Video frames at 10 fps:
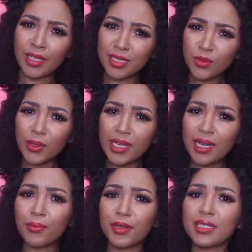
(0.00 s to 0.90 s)
Is it
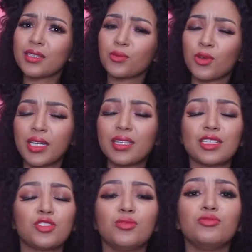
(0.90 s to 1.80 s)
waking up early in the morning
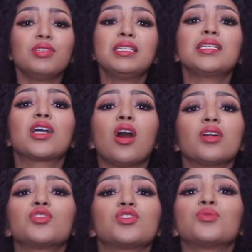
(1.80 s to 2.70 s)
that you really
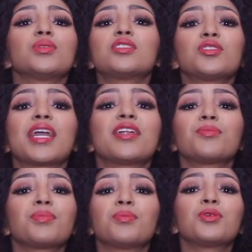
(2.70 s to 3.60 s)
can't do it? You
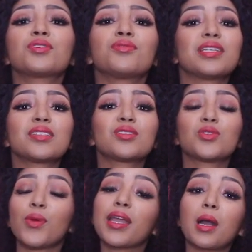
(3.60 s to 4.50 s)
cannot be motivated
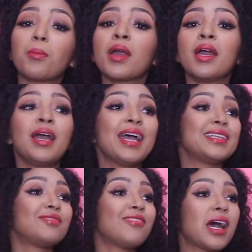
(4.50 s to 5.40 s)
to wake up
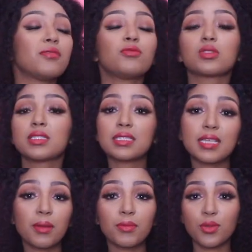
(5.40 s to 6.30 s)
at 5 or
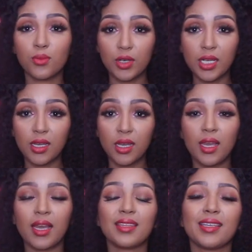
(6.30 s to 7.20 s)
6 a.m. in the morning?
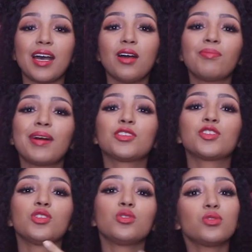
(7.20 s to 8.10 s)
Then how
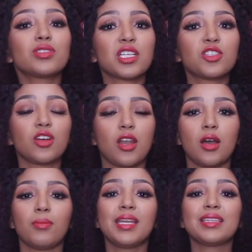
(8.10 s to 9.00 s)
about you set your
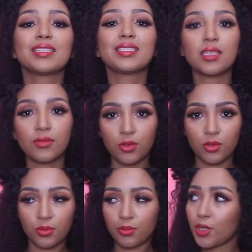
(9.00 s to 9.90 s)
alarm in the TV
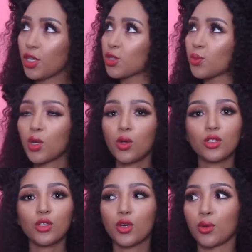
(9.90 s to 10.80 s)
room? Because we
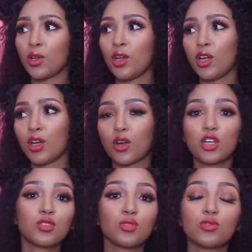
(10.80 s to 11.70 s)
all know
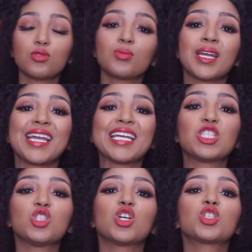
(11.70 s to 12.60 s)
across the room
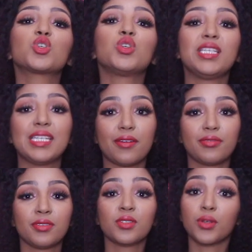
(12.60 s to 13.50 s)
is not good
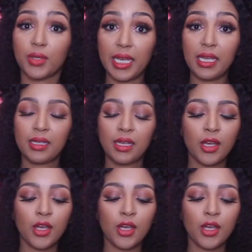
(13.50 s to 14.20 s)
enough, okay?